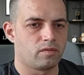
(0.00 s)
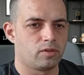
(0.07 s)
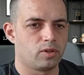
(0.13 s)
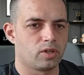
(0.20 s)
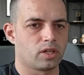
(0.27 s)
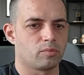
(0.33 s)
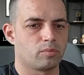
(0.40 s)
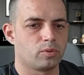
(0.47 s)
You
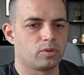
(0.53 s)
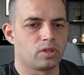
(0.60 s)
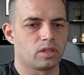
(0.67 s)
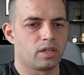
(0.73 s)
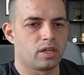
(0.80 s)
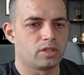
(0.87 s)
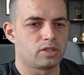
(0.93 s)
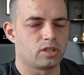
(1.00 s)
can put
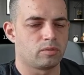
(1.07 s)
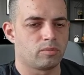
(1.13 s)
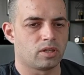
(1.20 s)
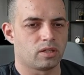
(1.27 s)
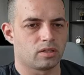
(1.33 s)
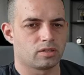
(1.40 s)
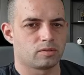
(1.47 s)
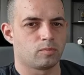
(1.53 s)
an
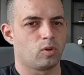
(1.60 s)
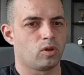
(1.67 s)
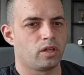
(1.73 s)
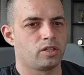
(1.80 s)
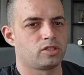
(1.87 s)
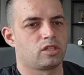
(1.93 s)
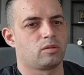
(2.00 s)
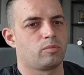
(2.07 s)
small
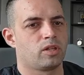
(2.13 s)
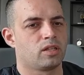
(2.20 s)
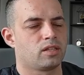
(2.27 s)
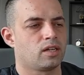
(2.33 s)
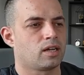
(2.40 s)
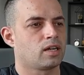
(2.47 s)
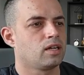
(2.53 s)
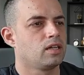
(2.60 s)
HTML
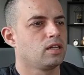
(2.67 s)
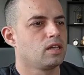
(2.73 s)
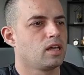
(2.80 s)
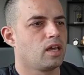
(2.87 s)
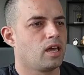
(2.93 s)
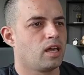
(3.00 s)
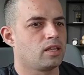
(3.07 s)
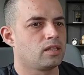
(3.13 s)
tag,
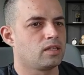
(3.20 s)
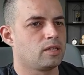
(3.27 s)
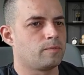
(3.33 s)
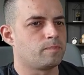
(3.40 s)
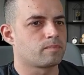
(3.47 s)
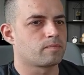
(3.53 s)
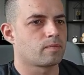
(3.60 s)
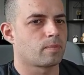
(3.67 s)
and the
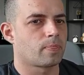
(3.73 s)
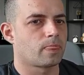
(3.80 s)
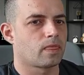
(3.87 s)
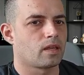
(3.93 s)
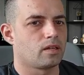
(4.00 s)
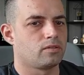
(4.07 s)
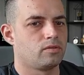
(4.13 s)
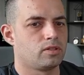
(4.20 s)

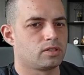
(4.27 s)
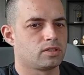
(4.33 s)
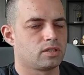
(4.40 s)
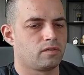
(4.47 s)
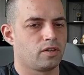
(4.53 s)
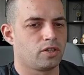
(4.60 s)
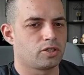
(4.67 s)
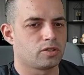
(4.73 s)

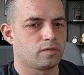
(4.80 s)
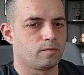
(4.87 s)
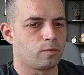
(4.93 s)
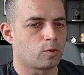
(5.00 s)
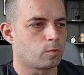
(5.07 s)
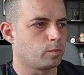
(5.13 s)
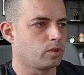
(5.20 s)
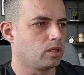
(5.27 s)
reservation
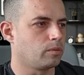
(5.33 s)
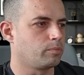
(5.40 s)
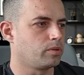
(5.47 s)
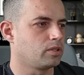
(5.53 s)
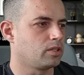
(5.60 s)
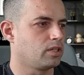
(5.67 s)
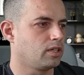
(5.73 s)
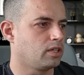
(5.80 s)
form will
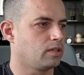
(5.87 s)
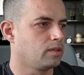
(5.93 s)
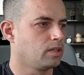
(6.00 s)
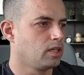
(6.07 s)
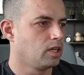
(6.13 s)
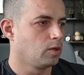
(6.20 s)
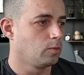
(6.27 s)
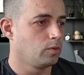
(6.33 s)
appear there.
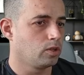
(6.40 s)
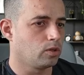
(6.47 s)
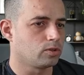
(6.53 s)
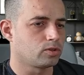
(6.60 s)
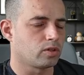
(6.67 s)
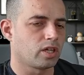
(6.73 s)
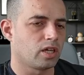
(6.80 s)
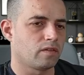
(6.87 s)
We
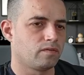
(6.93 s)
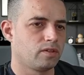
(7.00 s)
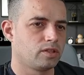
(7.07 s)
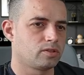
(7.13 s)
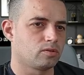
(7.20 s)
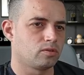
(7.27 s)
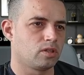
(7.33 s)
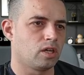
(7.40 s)
also have
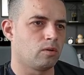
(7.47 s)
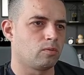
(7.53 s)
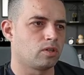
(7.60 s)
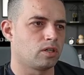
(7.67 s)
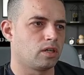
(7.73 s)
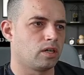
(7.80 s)
this on our